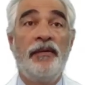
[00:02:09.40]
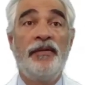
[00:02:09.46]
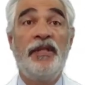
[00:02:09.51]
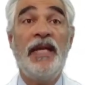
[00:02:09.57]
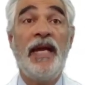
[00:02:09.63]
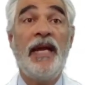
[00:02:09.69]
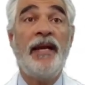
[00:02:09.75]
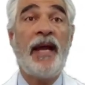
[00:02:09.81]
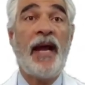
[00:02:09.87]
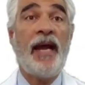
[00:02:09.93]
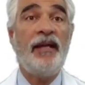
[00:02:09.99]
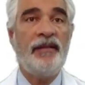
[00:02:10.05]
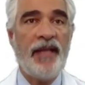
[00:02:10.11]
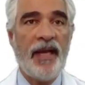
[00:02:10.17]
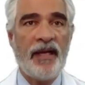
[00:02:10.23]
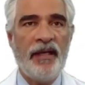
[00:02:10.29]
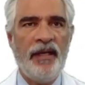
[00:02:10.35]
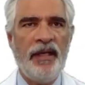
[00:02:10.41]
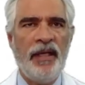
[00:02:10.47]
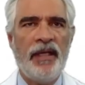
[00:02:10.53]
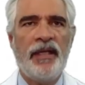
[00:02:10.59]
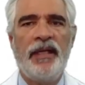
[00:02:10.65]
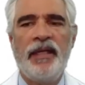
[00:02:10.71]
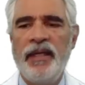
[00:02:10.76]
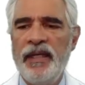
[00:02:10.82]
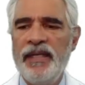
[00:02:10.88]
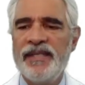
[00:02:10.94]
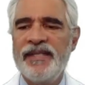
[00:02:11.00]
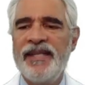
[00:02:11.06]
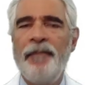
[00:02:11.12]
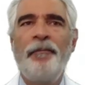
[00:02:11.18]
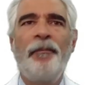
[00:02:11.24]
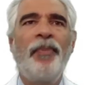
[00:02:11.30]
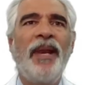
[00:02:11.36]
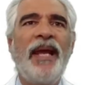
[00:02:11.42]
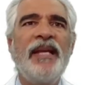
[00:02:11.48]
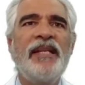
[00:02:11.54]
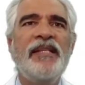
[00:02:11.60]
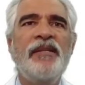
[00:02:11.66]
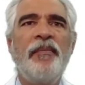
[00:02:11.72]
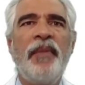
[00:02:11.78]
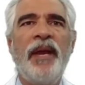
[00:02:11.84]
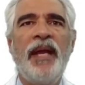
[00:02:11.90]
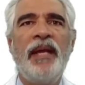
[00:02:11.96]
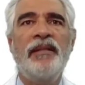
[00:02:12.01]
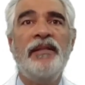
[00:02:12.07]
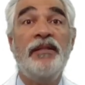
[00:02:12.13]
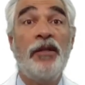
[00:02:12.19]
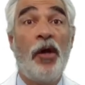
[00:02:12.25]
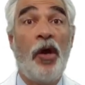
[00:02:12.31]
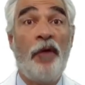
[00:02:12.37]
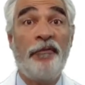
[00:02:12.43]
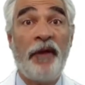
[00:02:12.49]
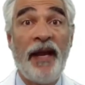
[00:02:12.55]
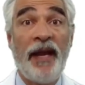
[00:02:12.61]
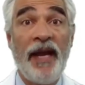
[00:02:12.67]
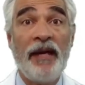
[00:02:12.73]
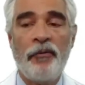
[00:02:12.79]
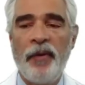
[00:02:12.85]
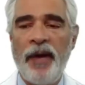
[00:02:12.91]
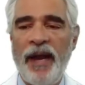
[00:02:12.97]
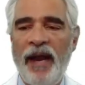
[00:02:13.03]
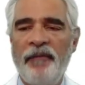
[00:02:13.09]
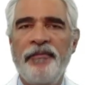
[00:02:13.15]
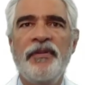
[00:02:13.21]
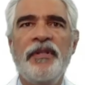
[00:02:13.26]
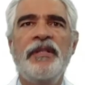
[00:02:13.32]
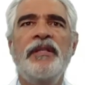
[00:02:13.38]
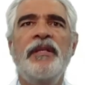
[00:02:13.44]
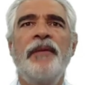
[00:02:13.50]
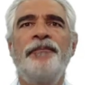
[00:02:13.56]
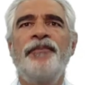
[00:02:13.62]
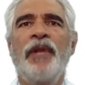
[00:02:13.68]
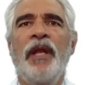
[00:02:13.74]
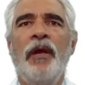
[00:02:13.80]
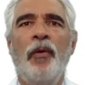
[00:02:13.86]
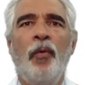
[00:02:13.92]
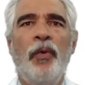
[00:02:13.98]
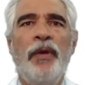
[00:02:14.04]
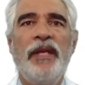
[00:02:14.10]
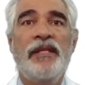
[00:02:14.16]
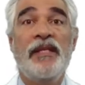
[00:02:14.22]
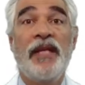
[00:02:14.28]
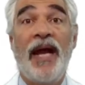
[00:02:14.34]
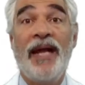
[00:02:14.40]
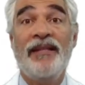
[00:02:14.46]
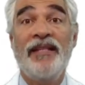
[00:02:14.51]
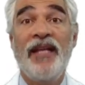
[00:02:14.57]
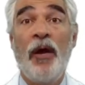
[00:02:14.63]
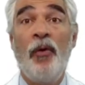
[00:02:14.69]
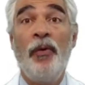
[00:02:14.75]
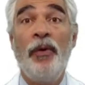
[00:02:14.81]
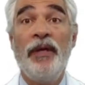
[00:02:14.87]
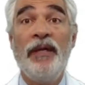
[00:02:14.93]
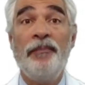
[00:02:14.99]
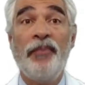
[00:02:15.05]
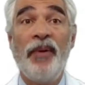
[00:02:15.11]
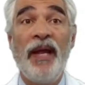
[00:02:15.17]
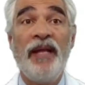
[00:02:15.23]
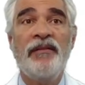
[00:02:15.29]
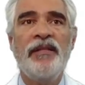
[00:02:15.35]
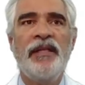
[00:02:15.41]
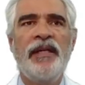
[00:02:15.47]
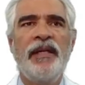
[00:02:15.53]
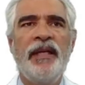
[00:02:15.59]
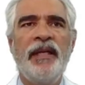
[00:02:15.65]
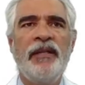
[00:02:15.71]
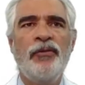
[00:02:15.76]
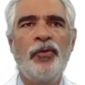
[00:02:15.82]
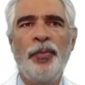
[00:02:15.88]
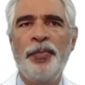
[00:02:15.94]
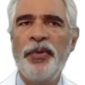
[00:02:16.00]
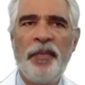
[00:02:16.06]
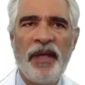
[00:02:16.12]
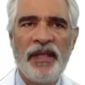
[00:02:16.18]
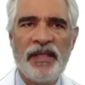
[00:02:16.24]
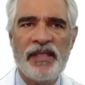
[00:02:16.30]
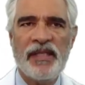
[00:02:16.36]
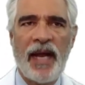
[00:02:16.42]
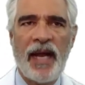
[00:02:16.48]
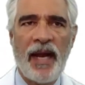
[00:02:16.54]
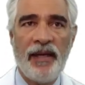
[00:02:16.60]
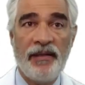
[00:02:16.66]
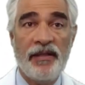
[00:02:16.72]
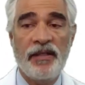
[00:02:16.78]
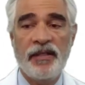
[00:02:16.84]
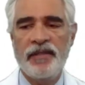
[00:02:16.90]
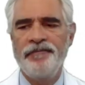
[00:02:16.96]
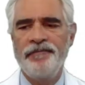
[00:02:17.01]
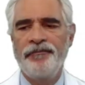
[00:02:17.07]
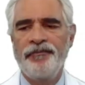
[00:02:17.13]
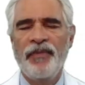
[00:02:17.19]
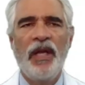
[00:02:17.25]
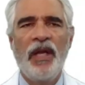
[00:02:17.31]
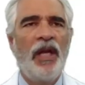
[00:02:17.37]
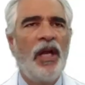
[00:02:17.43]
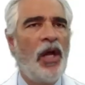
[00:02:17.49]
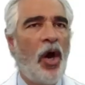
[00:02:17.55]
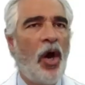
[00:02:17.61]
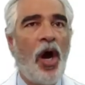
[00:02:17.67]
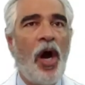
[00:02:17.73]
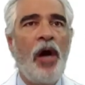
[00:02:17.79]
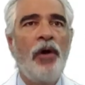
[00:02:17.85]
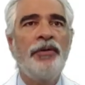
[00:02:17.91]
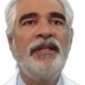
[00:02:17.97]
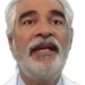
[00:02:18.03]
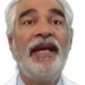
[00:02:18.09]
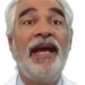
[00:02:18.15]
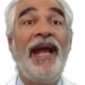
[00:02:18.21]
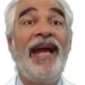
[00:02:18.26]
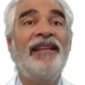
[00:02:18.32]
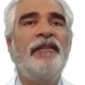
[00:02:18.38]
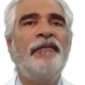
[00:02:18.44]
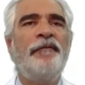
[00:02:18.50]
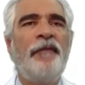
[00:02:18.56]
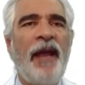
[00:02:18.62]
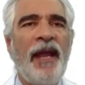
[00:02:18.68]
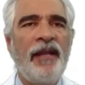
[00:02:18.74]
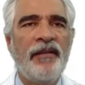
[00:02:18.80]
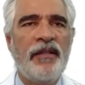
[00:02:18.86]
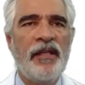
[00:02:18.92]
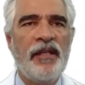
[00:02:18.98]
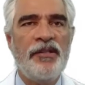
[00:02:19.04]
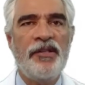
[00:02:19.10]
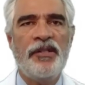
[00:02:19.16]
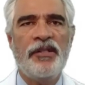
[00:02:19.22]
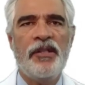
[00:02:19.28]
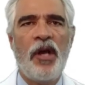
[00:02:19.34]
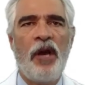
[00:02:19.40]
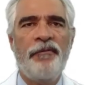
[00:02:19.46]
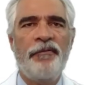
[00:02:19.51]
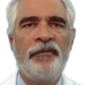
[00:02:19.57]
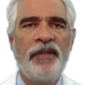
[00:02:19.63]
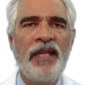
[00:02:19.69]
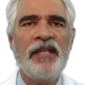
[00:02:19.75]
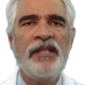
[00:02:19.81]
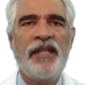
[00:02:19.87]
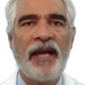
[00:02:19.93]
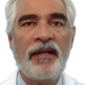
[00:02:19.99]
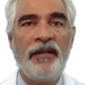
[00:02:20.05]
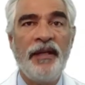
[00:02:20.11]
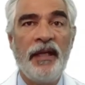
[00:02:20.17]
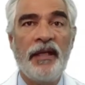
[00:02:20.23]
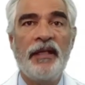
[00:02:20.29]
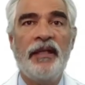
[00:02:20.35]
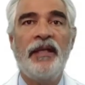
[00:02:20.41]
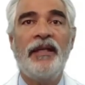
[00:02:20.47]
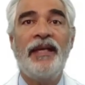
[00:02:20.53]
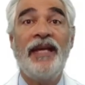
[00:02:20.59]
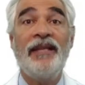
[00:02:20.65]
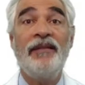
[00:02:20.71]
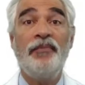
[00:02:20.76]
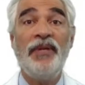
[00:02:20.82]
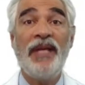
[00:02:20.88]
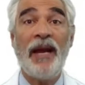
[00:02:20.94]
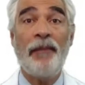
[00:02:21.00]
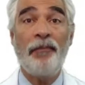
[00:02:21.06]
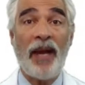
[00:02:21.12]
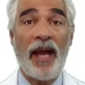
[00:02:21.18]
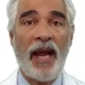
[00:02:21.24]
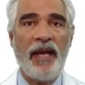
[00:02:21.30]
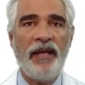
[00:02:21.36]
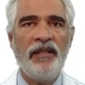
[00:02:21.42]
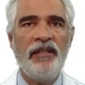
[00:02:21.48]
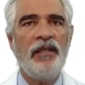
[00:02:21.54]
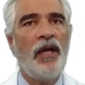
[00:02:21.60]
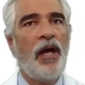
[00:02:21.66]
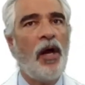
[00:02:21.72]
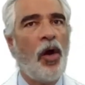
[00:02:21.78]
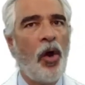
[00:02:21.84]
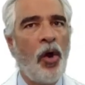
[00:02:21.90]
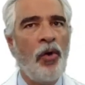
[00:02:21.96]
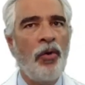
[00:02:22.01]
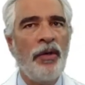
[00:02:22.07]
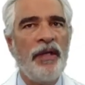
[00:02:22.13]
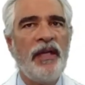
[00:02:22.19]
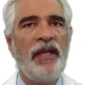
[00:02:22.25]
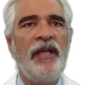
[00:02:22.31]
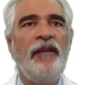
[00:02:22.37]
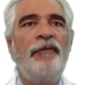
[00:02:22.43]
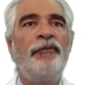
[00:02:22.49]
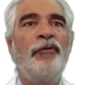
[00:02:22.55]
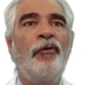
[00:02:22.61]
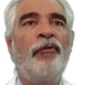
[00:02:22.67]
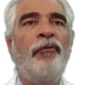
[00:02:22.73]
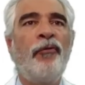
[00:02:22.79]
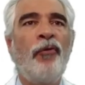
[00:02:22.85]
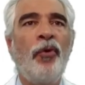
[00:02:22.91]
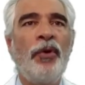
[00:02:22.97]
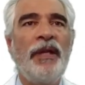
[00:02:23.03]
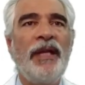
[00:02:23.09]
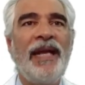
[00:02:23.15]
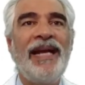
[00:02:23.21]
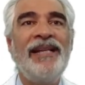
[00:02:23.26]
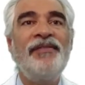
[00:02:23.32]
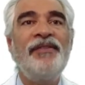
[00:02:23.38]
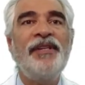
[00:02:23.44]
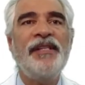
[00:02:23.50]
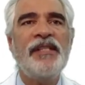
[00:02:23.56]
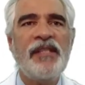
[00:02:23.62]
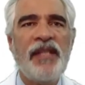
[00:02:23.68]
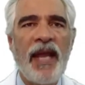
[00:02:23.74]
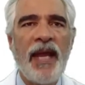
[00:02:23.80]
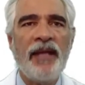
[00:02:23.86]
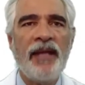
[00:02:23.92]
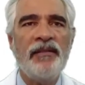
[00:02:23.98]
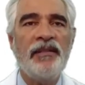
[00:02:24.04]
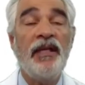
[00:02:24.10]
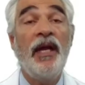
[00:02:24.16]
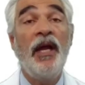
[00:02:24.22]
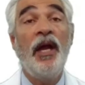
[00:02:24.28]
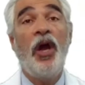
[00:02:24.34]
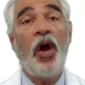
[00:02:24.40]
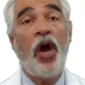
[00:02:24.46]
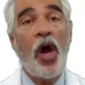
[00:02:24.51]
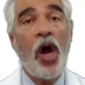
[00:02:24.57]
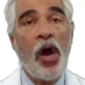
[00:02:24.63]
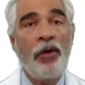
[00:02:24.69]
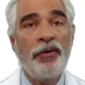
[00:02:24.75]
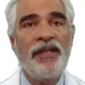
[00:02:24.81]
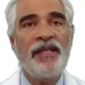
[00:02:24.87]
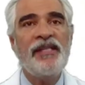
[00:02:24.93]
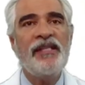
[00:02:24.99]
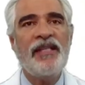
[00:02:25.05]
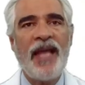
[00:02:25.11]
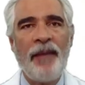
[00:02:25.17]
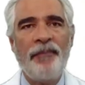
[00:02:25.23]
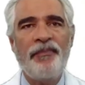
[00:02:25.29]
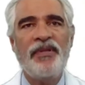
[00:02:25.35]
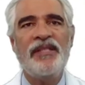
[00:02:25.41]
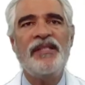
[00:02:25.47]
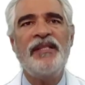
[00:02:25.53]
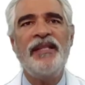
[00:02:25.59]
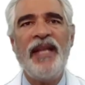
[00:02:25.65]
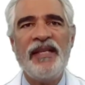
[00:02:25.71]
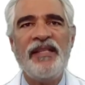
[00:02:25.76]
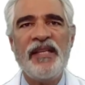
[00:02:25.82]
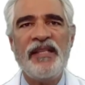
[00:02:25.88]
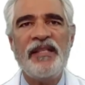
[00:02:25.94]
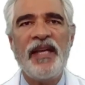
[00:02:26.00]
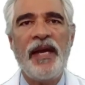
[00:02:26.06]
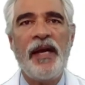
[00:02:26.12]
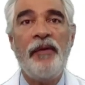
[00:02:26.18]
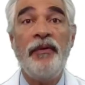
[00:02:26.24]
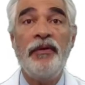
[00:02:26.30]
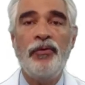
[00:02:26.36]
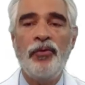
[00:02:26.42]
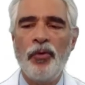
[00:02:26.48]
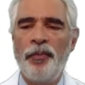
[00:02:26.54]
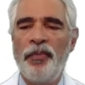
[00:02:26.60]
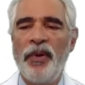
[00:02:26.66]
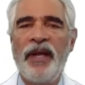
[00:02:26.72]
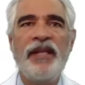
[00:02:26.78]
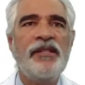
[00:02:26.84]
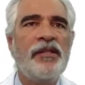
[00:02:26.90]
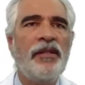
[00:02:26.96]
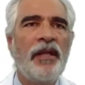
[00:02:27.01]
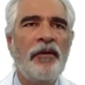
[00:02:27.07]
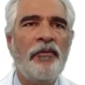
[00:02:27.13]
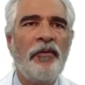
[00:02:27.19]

DNI technique is the placement of hair grafts with a dull implanter into pre-made sites. All the advantages of this technique can be applied only if you fully understand all the steps necessary to place the